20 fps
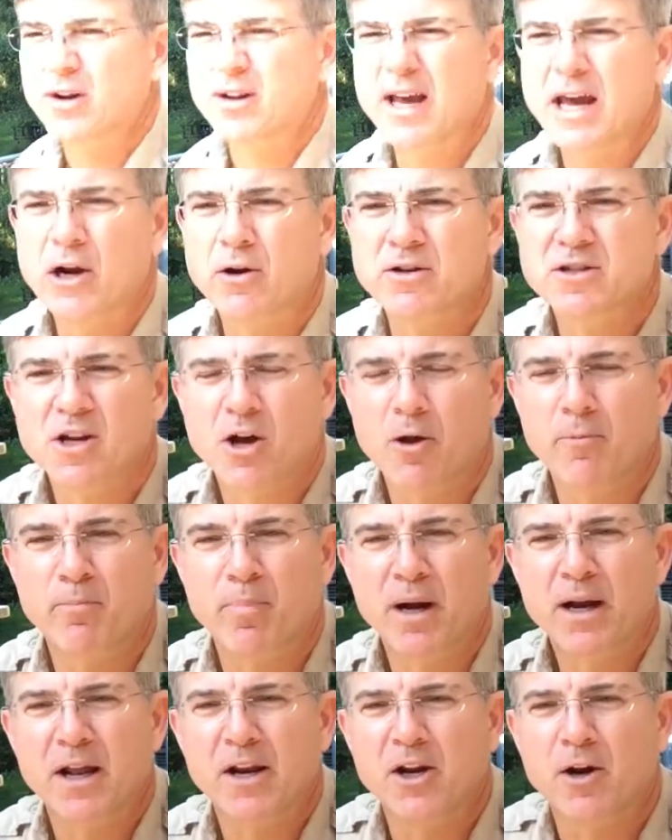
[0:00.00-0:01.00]
it later, it's called
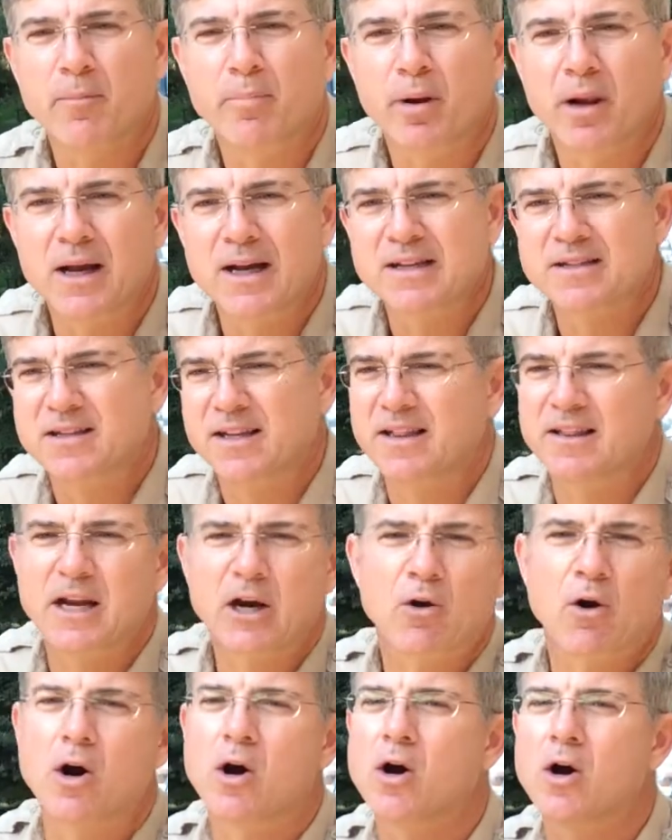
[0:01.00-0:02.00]
Buccaneer Plus.
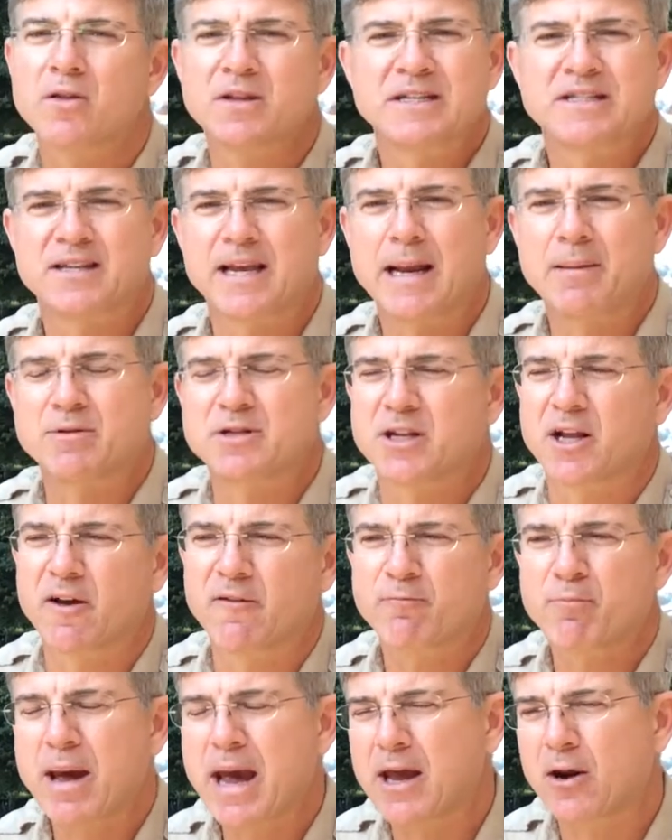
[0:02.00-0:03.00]
They're all the same
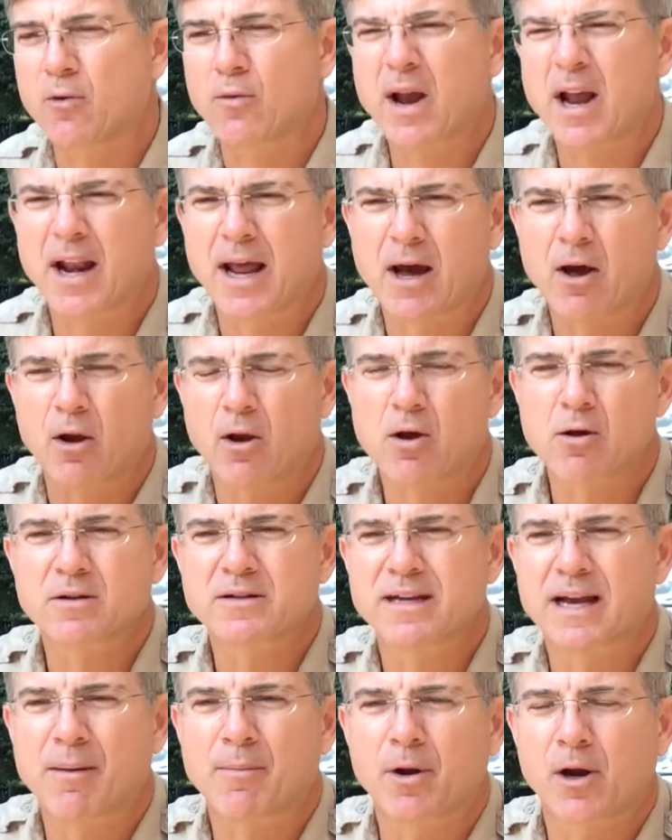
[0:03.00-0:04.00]
stuff. Patent ran out a long
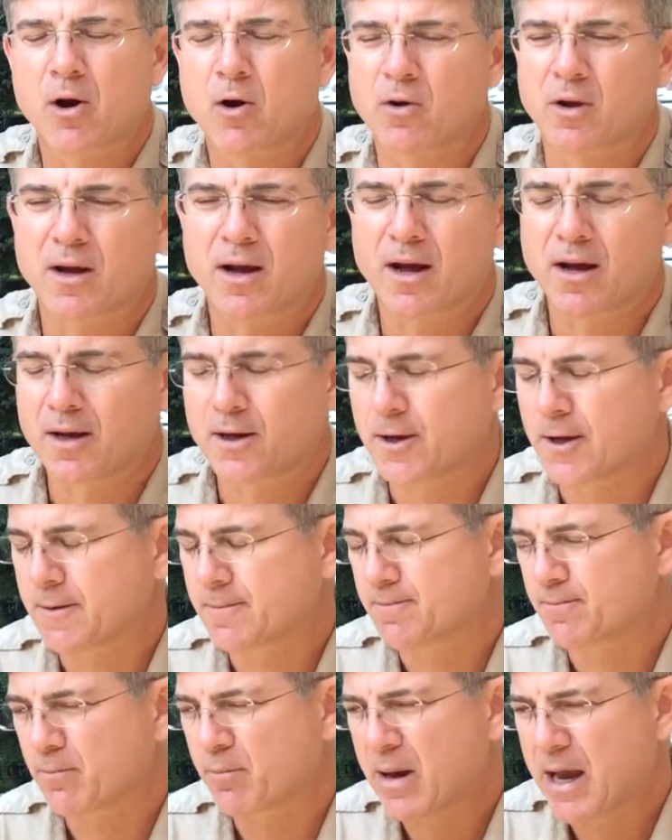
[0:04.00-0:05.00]
time ago.
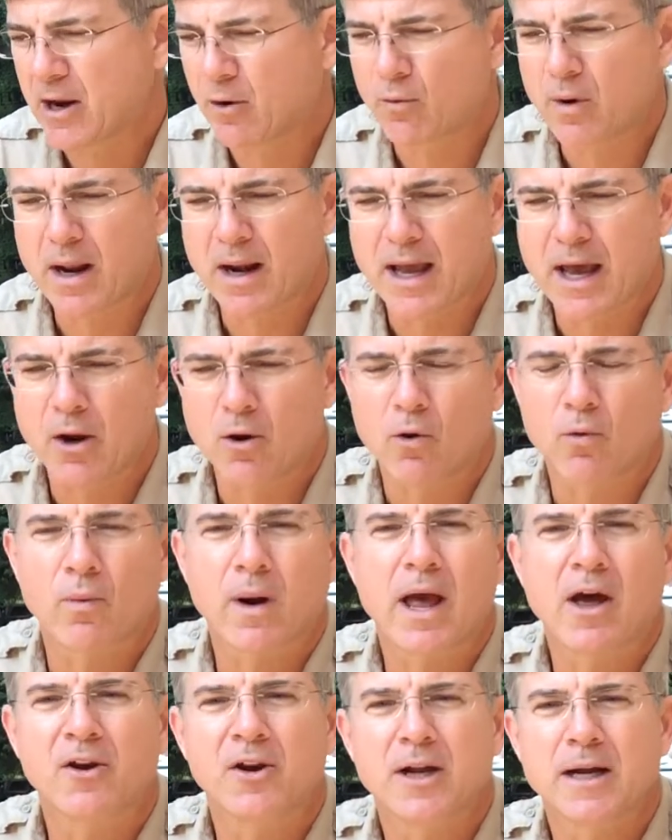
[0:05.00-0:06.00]
Patent ran out on
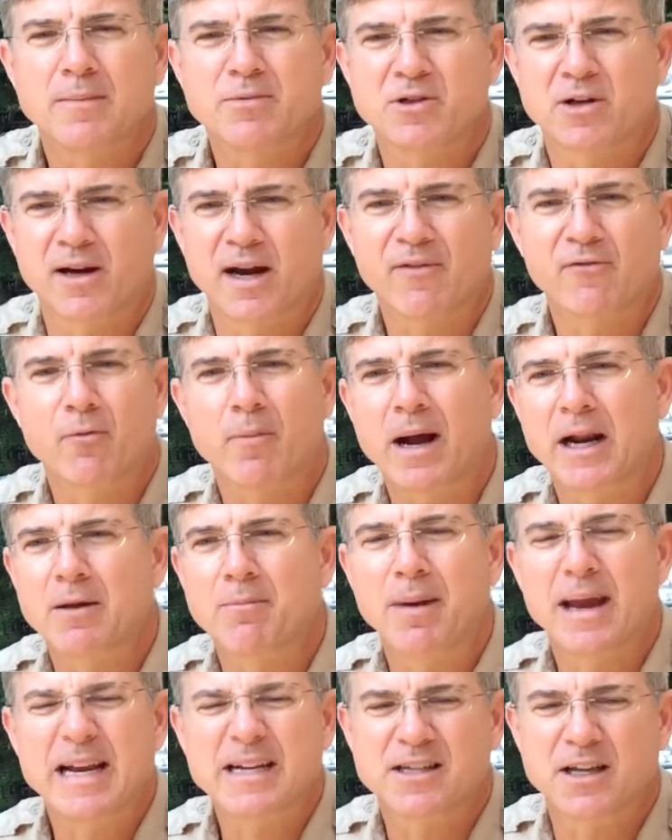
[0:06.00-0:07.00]
Roundup, so everybody
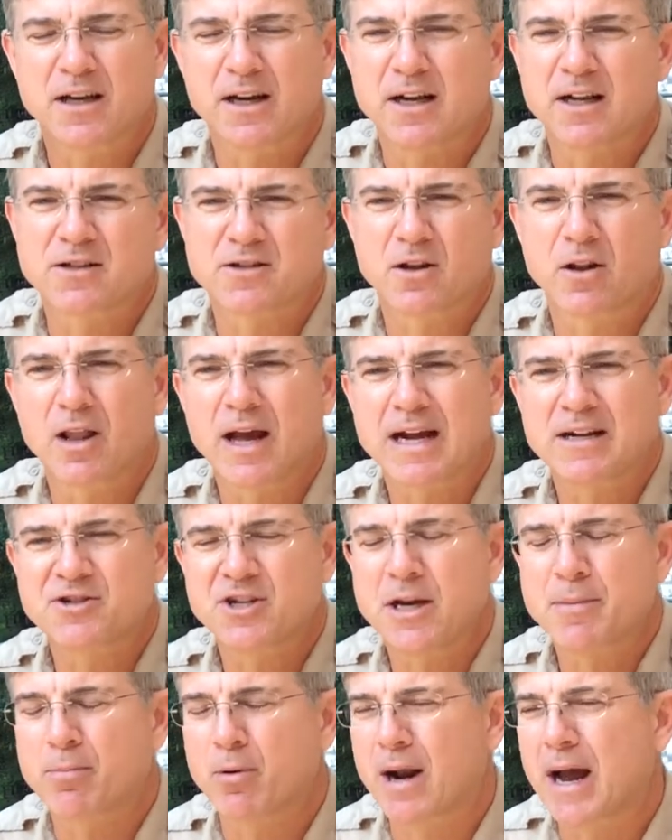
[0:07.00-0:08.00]
makes it, and it's a lot
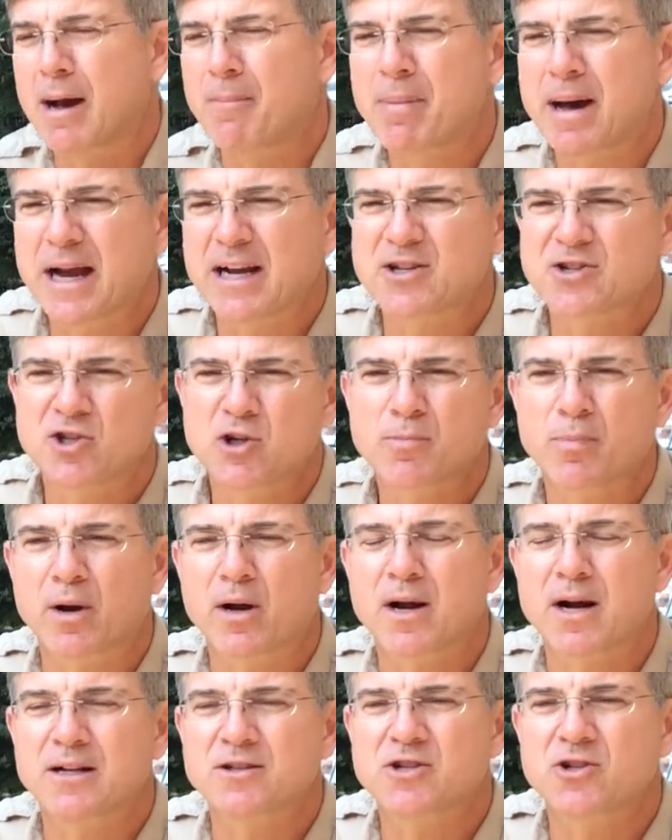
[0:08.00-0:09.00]
cheaper. I'll buy a super
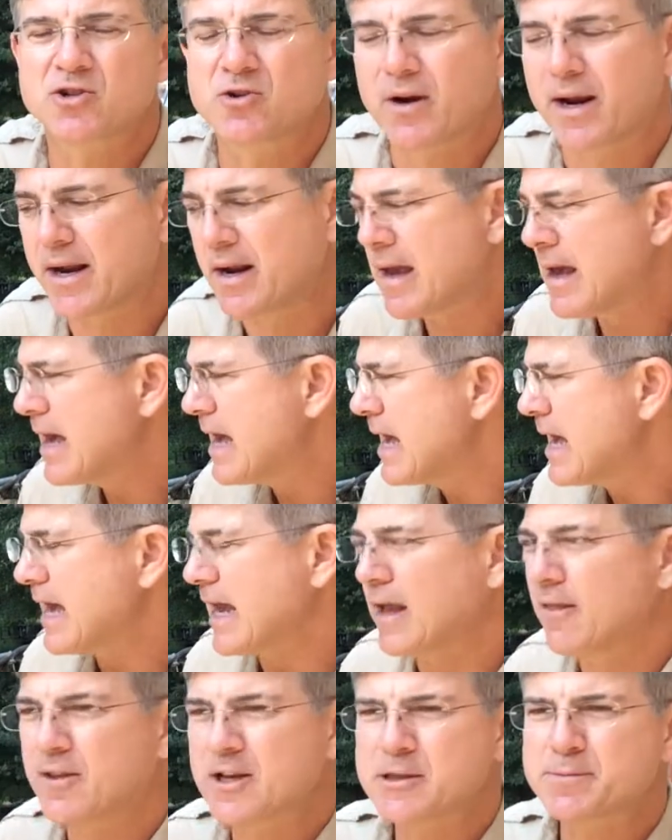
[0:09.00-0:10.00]
concentrate.
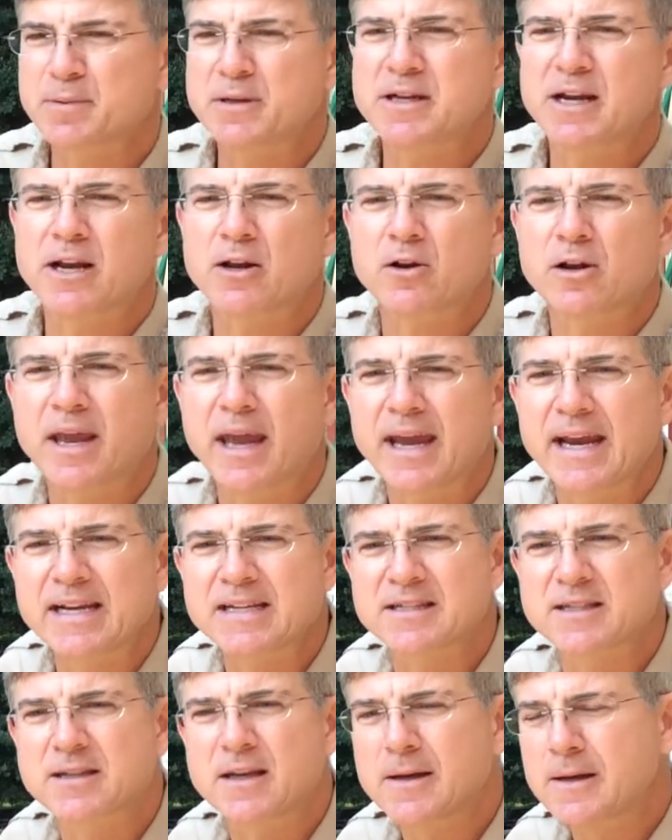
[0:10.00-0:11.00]
In this particular
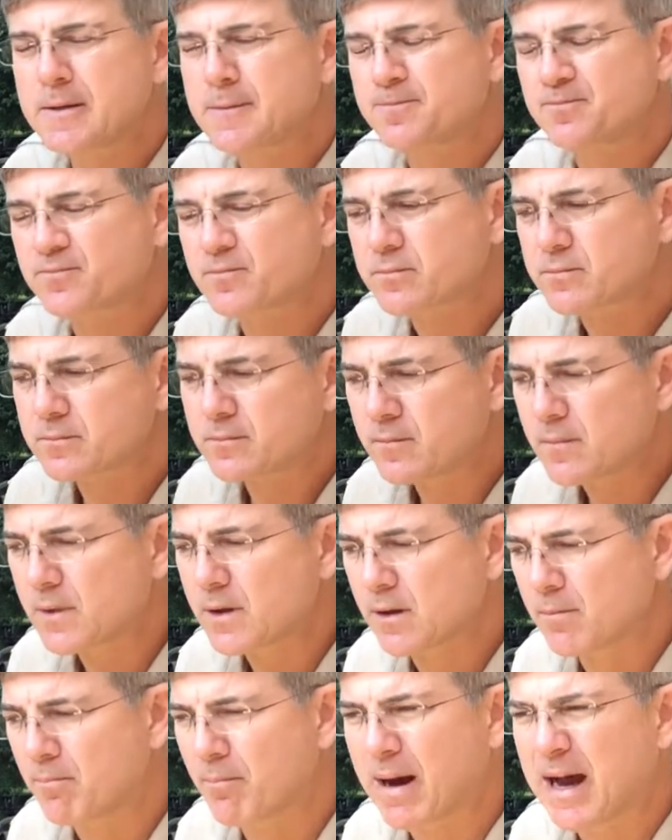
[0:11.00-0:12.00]
case,
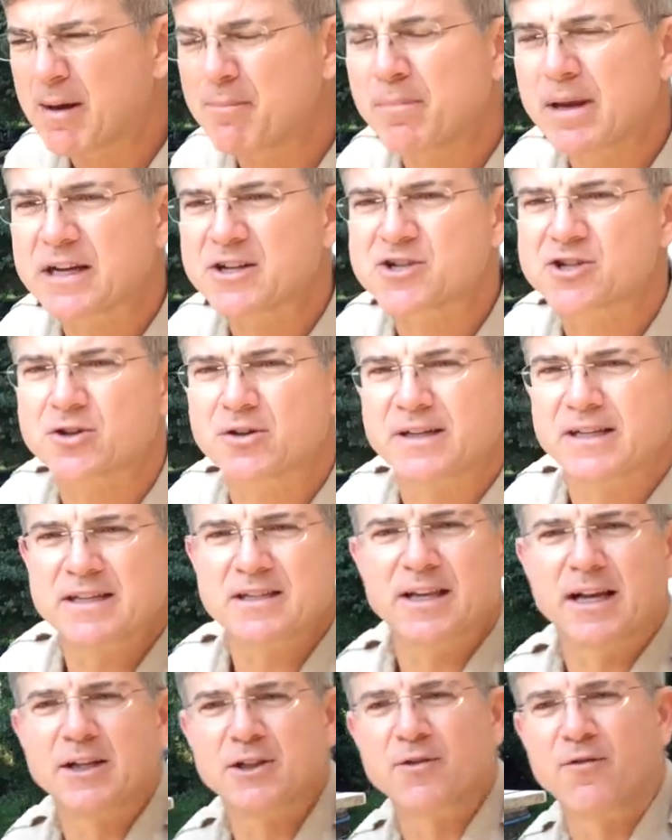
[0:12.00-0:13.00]
my mixture
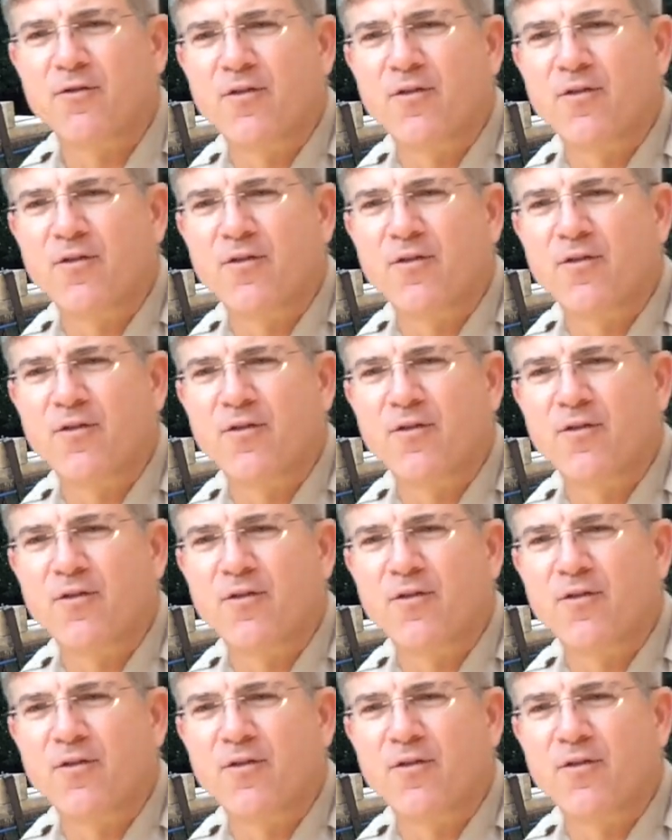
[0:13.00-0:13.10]
is as